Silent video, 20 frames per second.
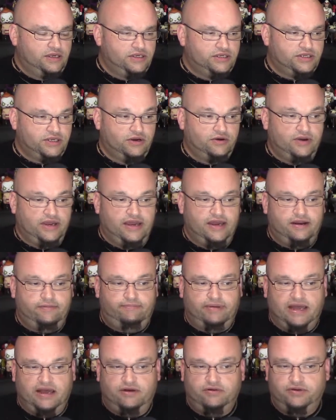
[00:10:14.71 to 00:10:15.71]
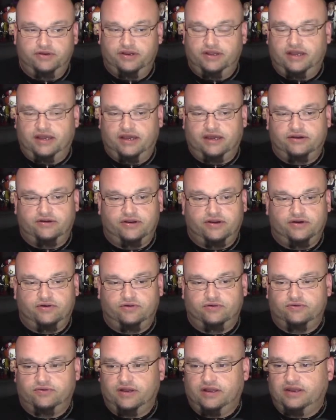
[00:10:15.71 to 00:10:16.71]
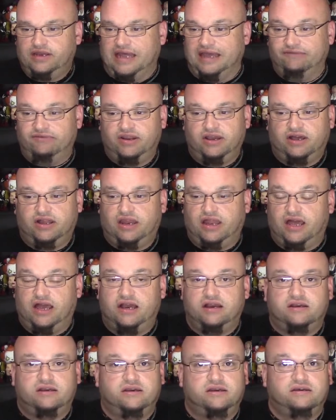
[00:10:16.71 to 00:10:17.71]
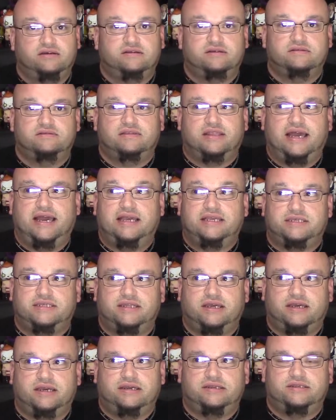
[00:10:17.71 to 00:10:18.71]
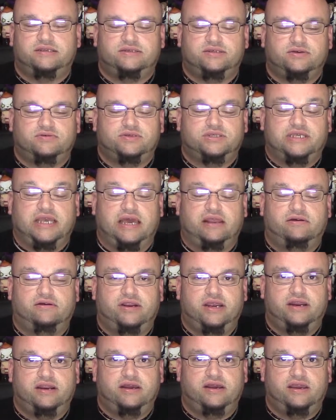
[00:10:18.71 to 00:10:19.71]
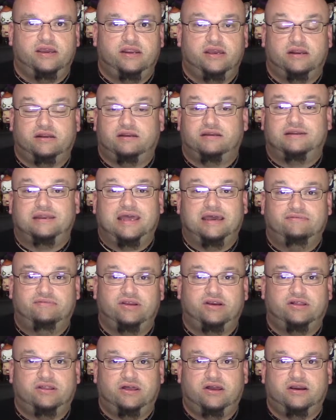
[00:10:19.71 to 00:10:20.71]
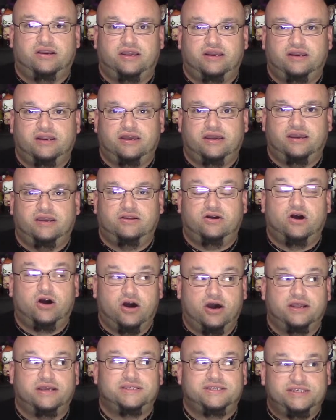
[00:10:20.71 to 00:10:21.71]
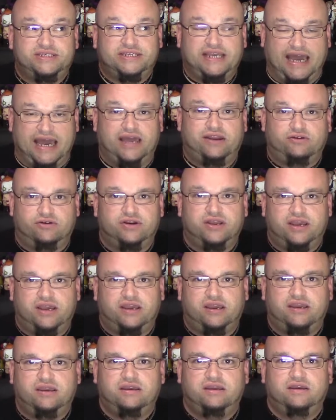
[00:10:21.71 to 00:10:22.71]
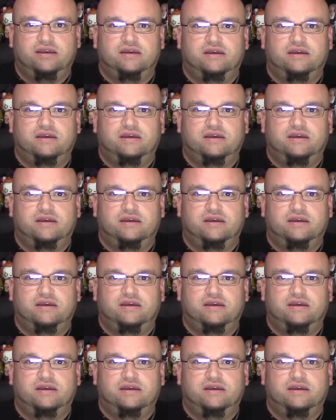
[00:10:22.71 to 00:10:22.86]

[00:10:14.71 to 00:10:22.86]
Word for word: so at about, I don't know, 11 o'clock last night, so Saturday night at 11 o'clock at night on a Saturday,